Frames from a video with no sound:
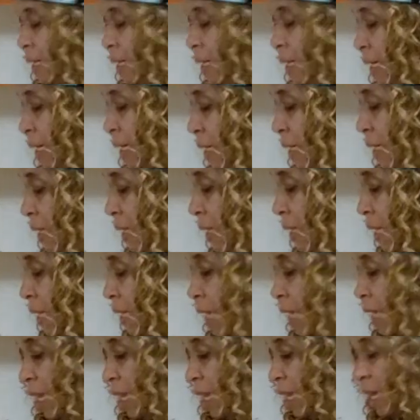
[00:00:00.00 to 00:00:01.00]
And
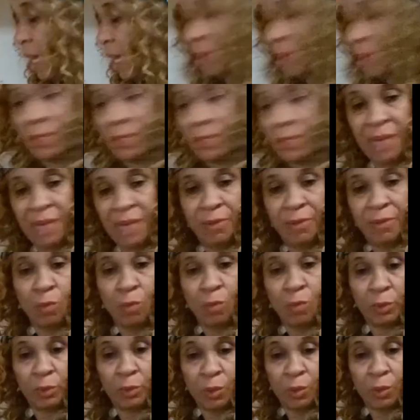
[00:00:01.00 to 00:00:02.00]
I'm
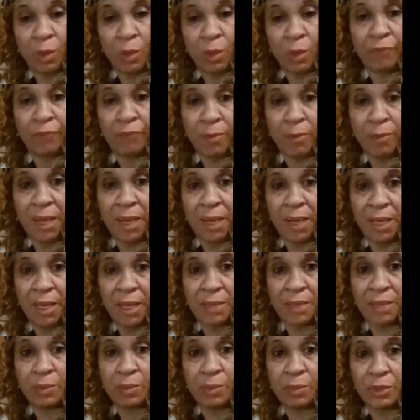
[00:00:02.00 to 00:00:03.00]
saving the one for my
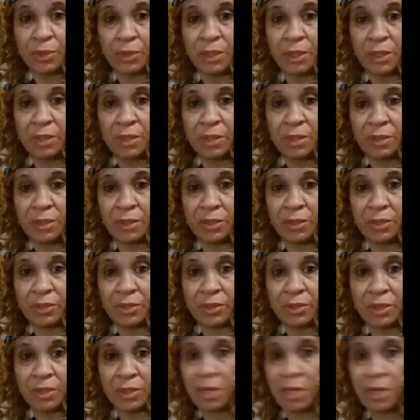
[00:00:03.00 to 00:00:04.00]
guest when she gets here.
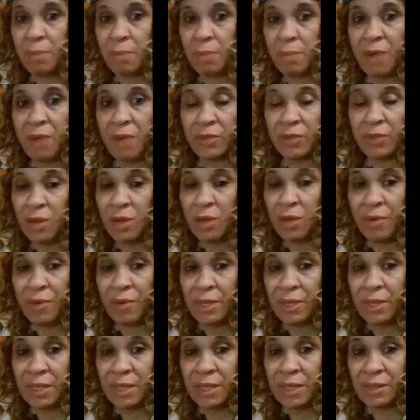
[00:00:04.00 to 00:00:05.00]
She said her mouth can
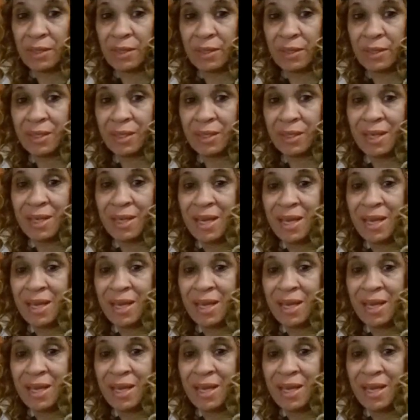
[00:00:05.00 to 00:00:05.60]
already taste it.